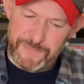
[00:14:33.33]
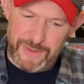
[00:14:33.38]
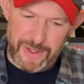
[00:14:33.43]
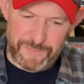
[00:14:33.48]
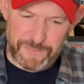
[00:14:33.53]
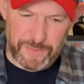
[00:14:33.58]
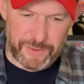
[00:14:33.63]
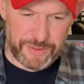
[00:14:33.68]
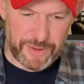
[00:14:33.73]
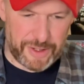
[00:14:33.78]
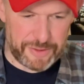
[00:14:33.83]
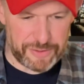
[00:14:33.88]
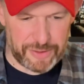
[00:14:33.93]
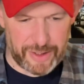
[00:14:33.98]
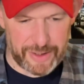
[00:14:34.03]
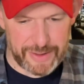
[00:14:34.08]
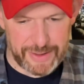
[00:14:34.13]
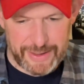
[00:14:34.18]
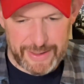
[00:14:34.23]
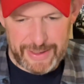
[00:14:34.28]
I
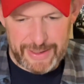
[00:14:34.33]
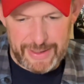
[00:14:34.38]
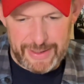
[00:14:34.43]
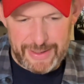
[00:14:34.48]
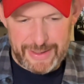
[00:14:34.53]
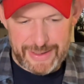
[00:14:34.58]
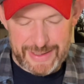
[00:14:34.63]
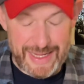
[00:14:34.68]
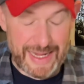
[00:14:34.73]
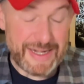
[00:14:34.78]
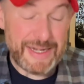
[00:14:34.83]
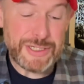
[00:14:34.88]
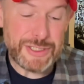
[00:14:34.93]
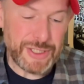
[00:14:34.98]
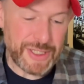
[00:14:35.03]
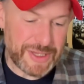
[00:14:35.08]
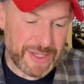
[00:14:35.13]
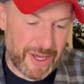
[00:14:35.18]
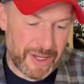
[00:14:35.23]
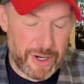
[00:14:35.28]
thought, because I
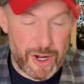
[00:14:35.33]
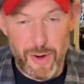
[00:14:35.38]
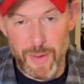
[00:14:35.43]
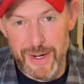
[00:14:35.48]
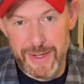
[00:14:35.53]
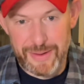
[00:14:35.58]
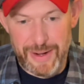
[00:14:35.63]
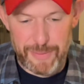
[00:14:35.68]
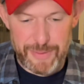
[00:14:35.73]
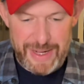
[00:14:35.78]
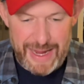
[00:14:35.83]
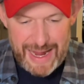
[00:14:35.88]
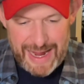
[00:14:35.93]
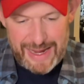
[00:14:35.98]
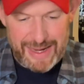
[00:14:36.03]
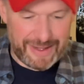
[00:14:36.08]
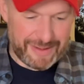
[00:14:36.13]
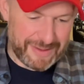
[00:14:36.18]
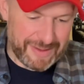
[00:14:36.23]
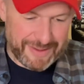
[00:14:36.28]
initially thought, oh, I would
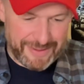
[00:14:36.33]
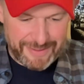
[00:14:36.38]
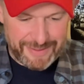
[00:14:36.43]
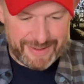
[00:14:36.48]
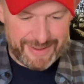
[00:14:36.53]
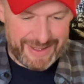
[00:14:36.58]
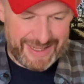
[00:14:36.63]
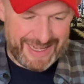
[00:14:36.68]
hang the